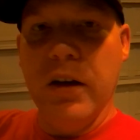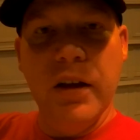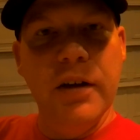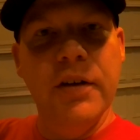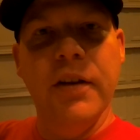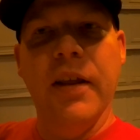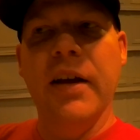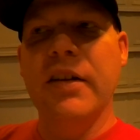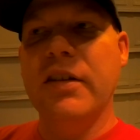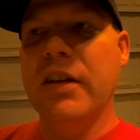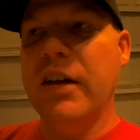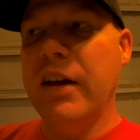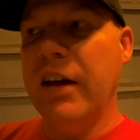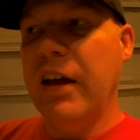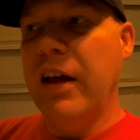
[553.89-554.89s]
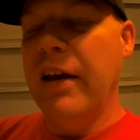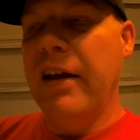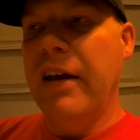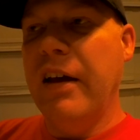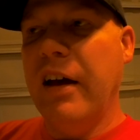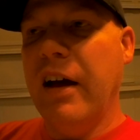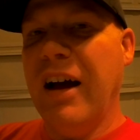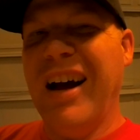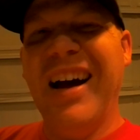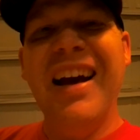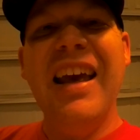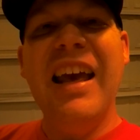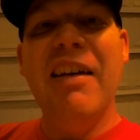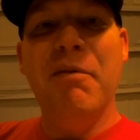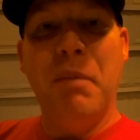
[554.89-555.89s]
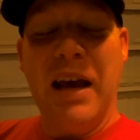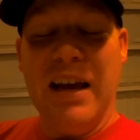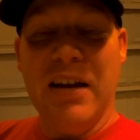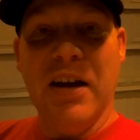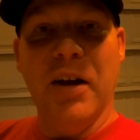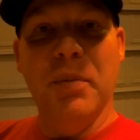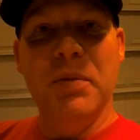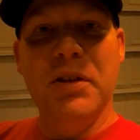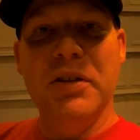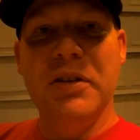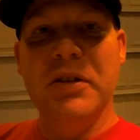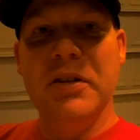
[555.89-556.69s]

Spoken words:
into that site, I have backups.